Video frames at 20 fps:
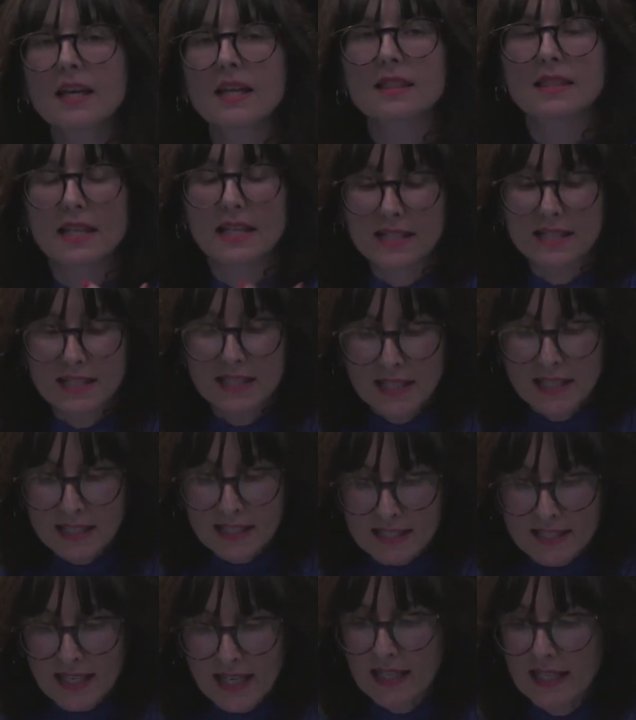that is
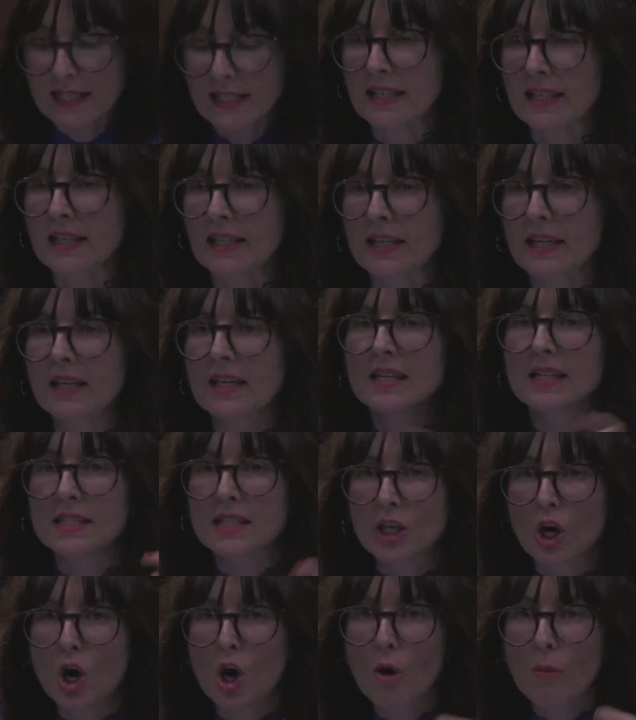exactly
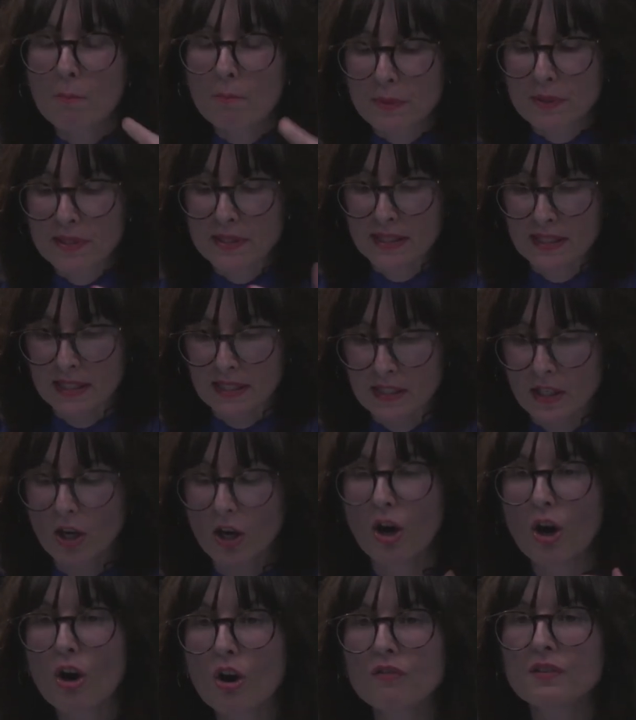the opposite
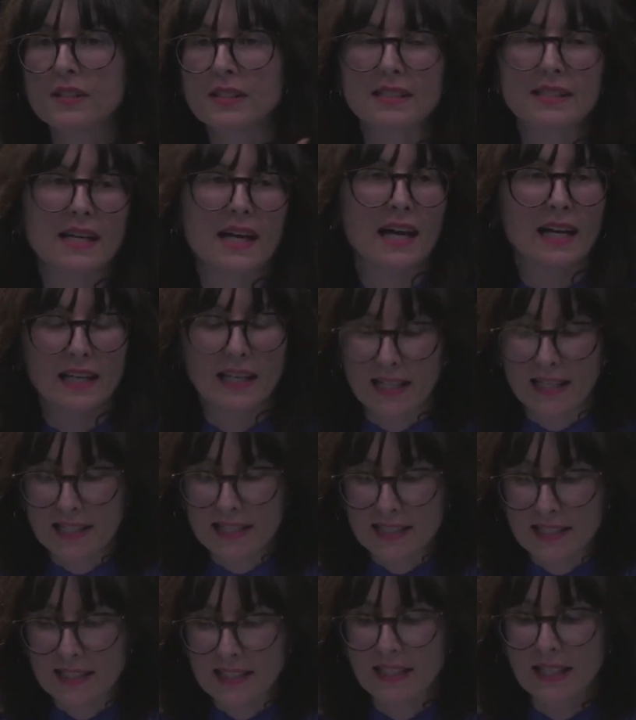of the
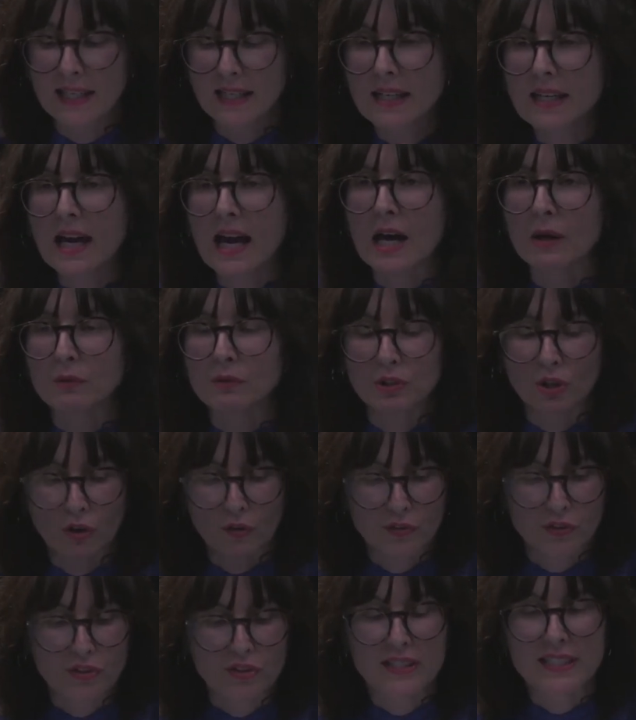dialectic account
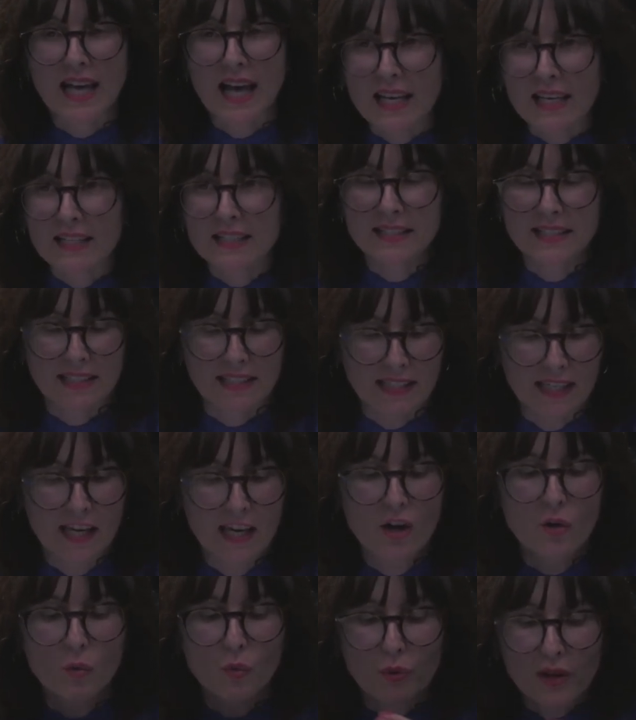of totality,
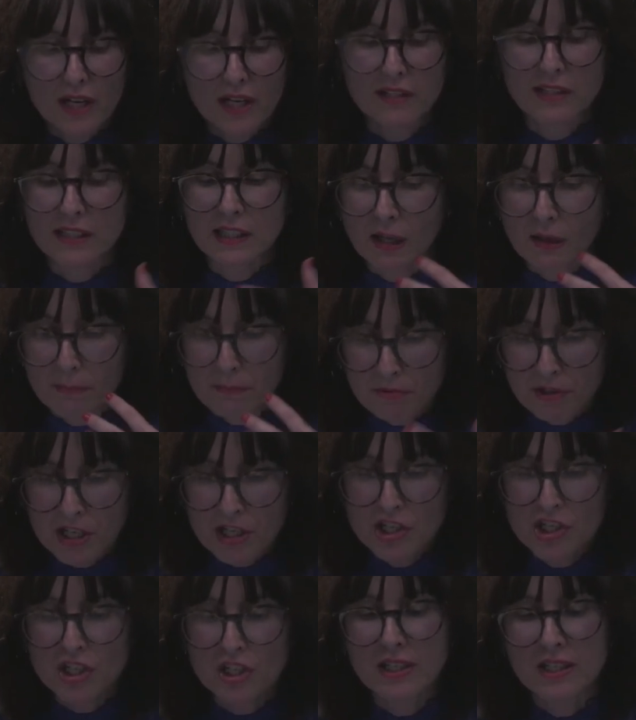where the
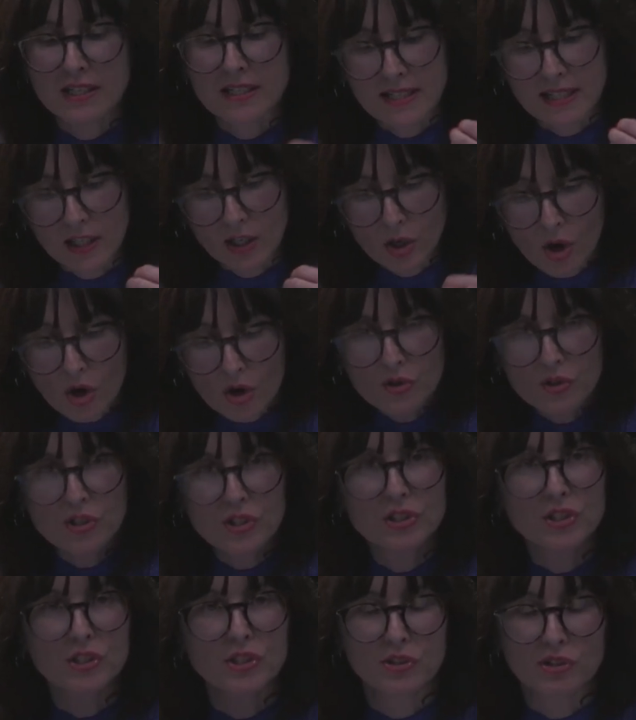oppression is a
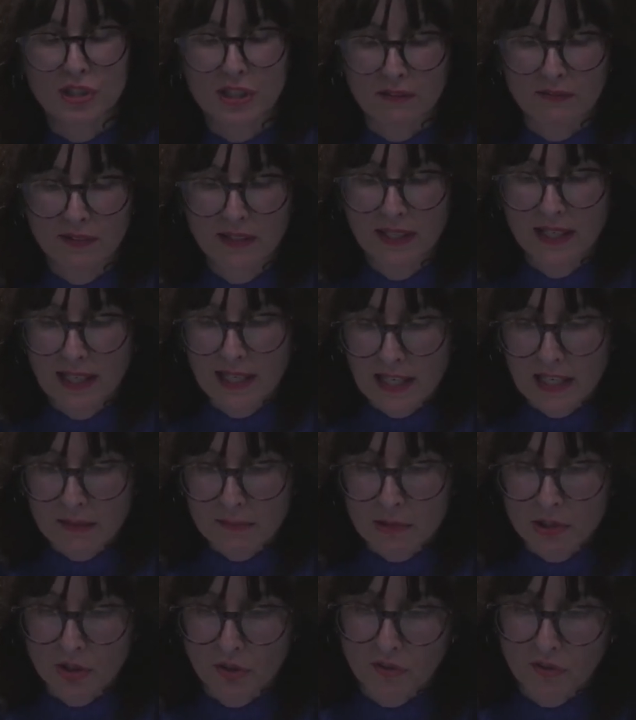constitutive element